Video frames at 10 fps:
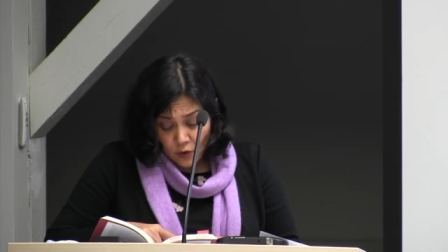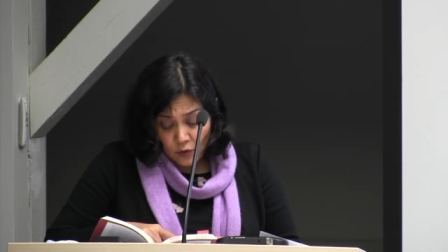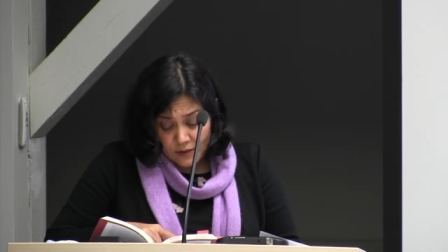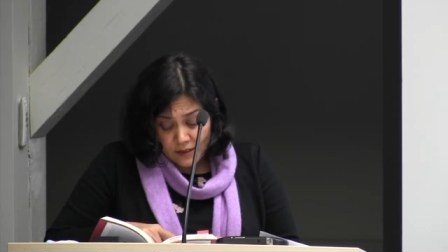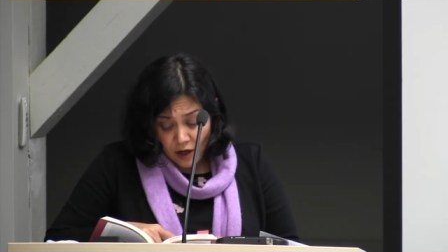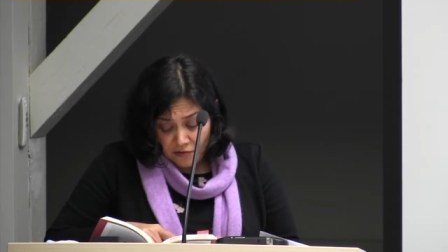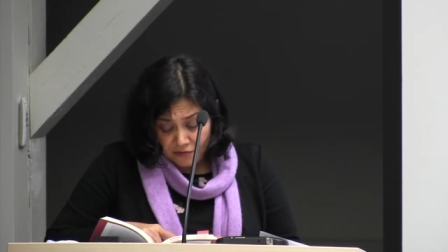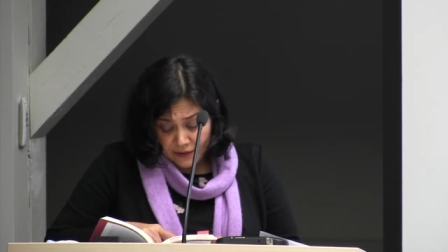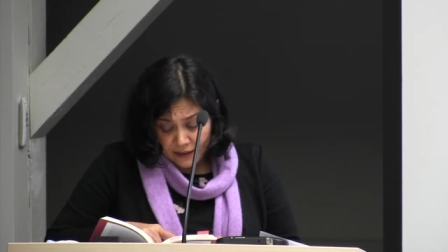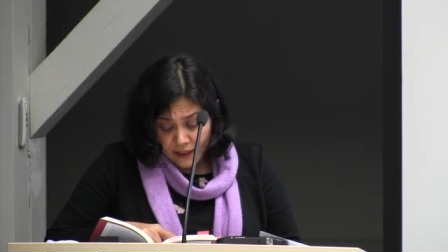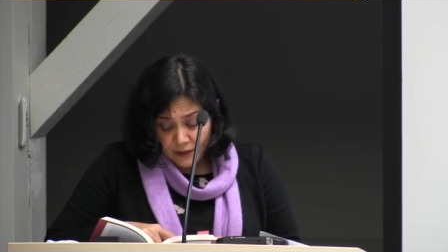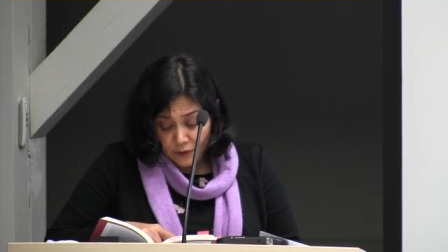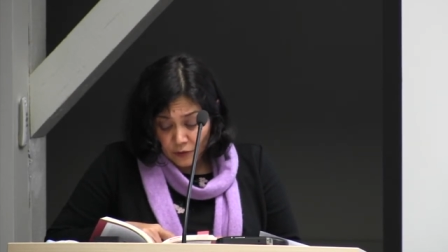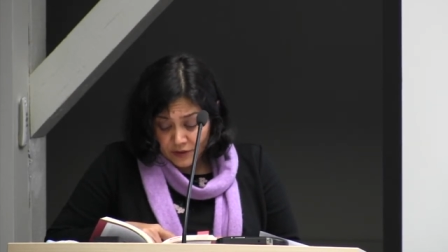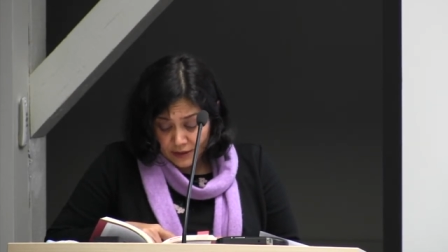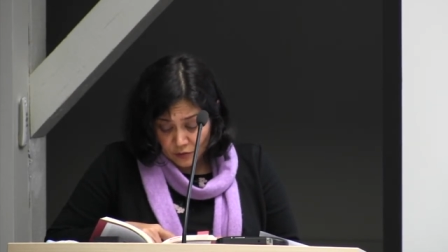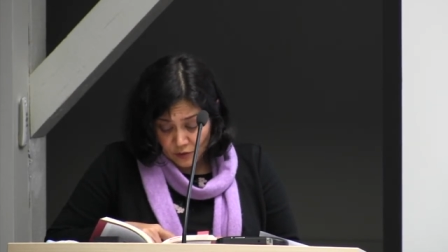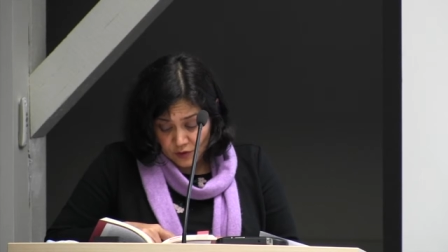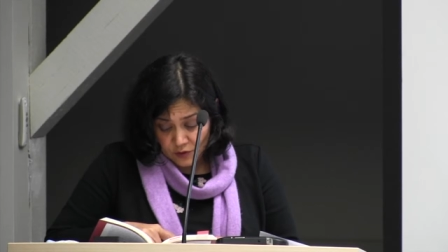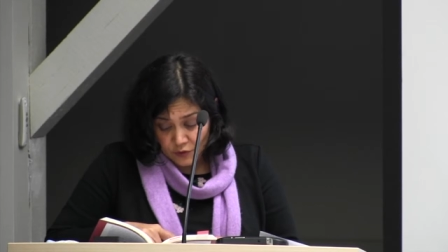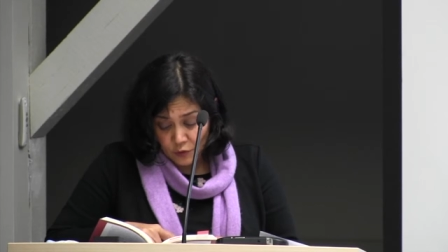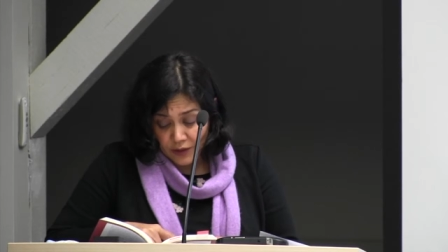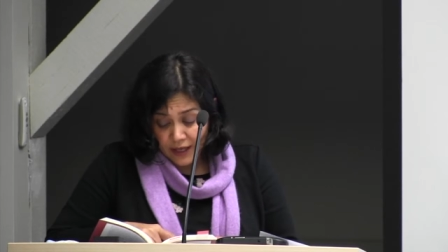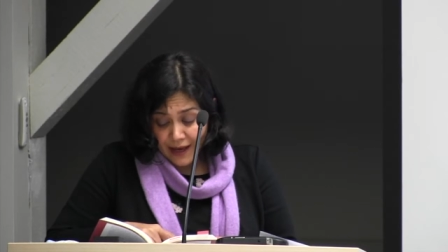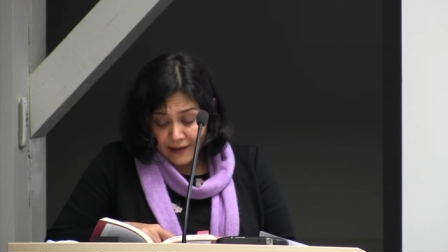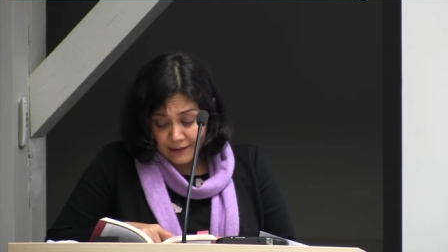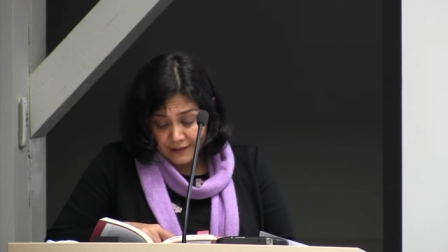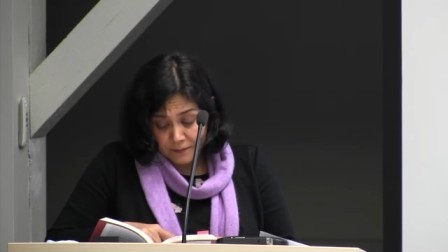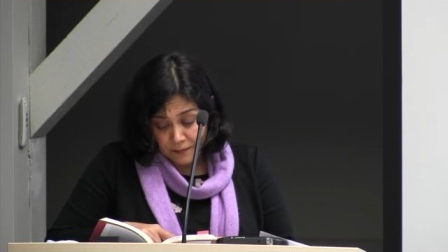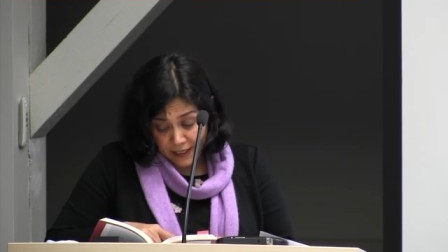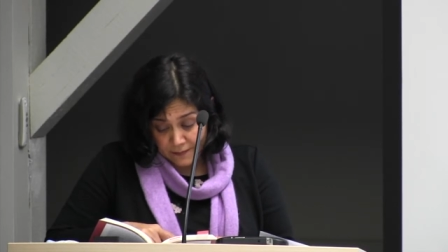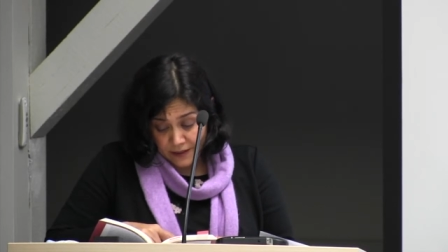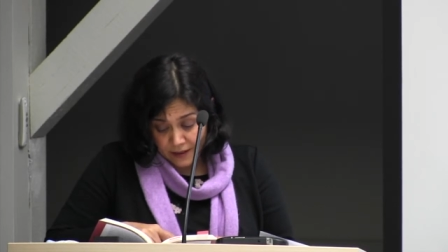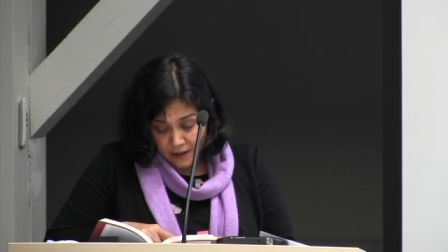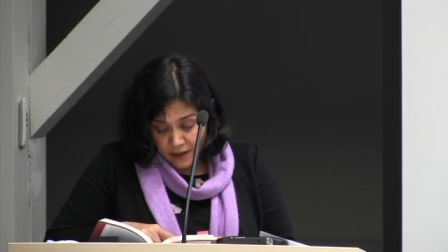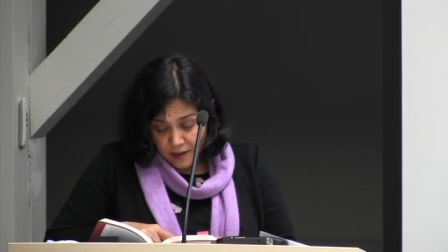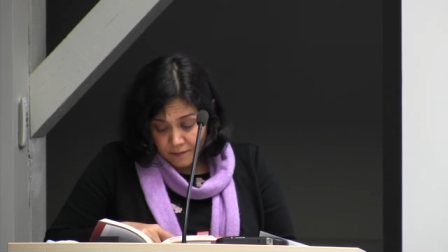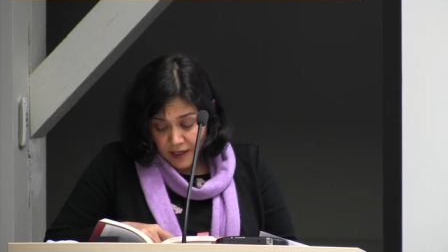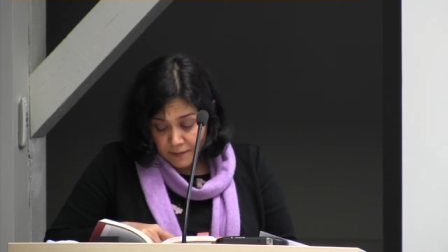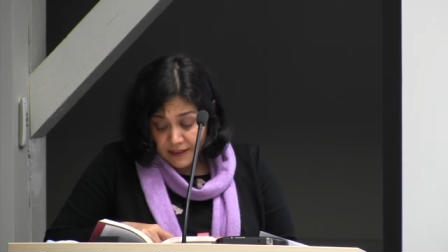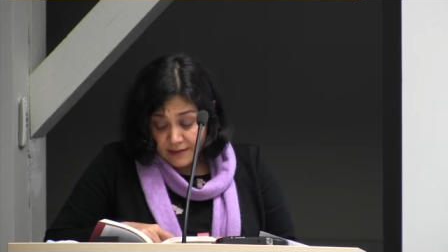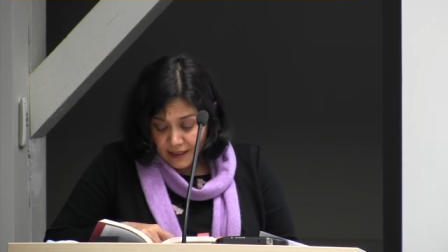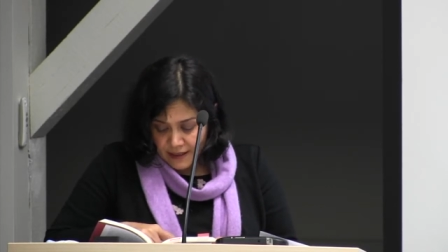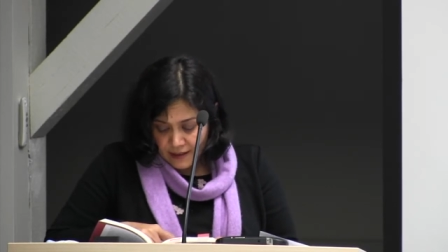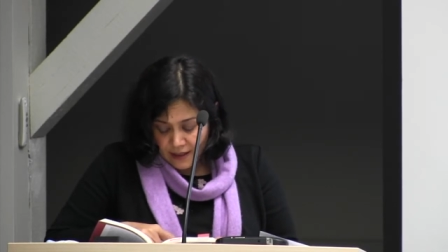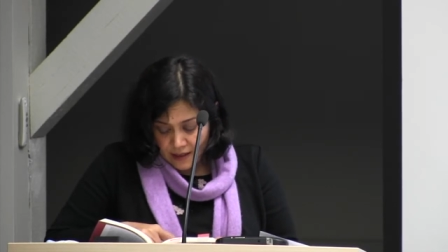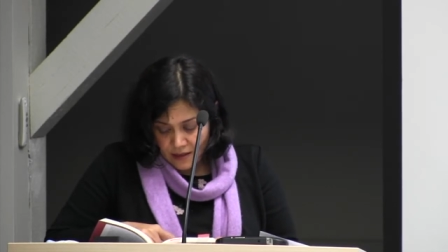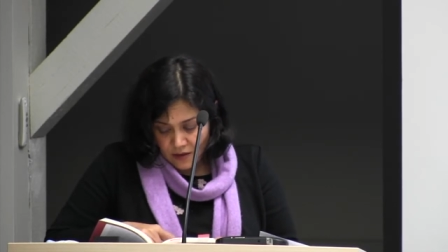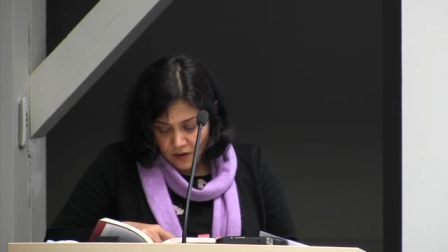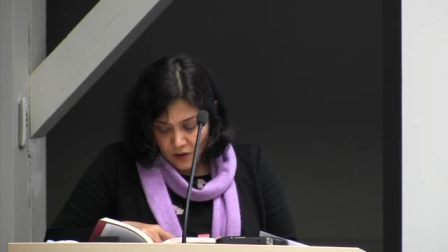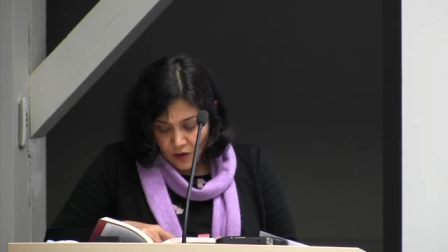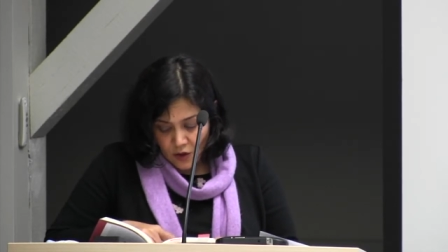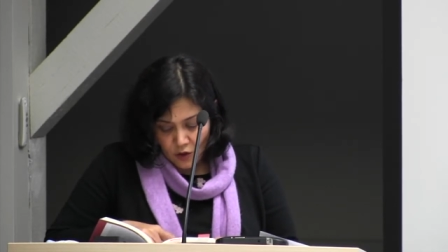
who is offering her uterus to carry the baby may be thinking,